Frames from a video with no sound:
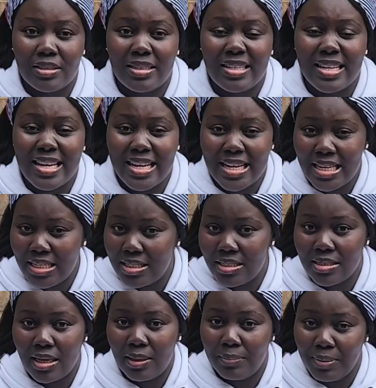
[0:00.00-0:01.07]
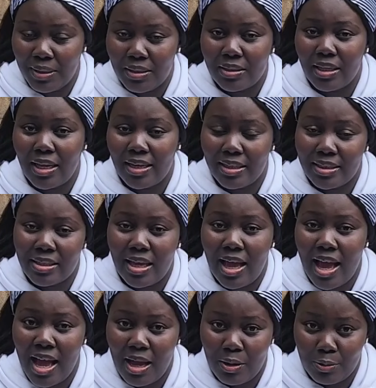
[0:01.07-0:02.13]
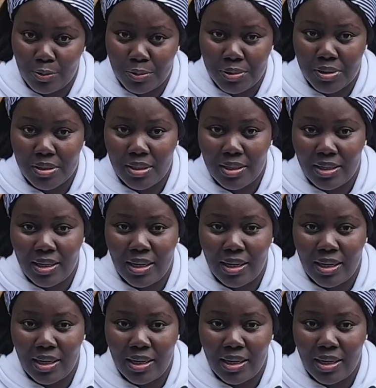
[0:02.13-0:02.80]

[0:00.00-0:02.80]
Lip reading: need a blender in the house,